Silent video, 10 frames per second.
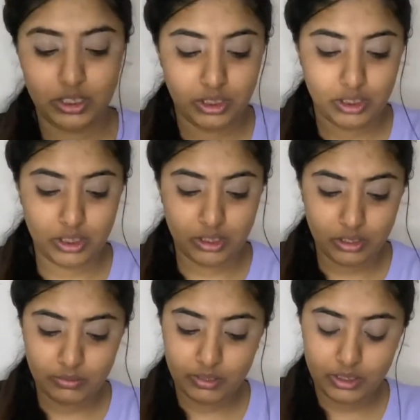And
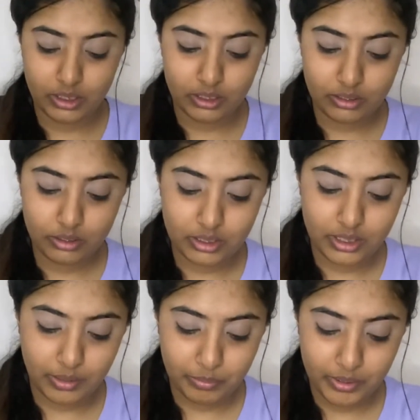I'm going to take this on the
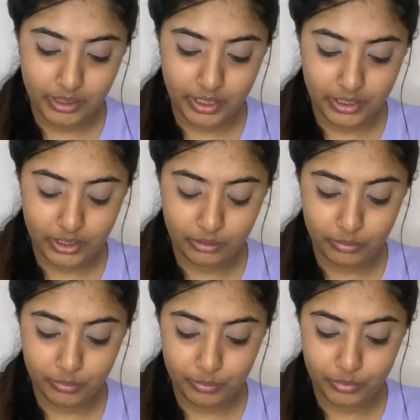same blending
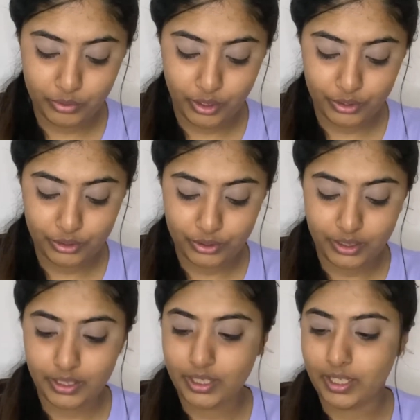brush
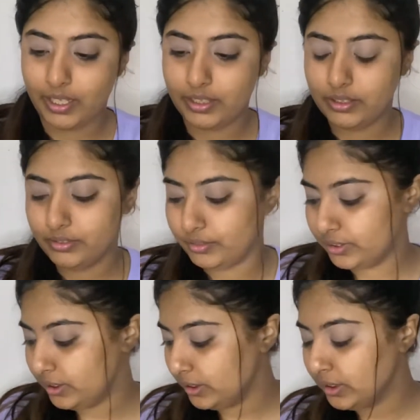that I had.
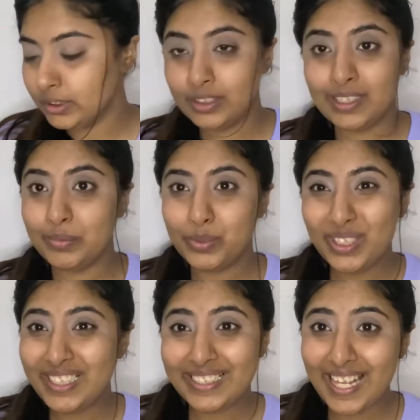I'm
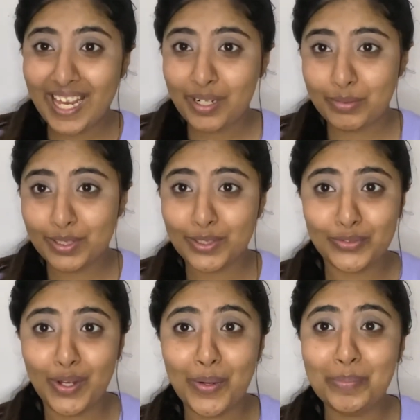really scared because of
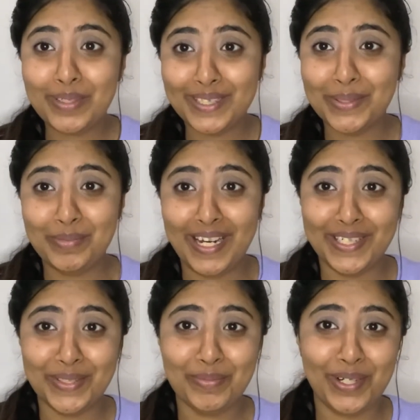how big the
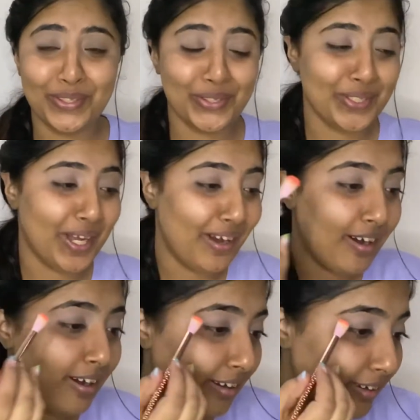blending brushes are.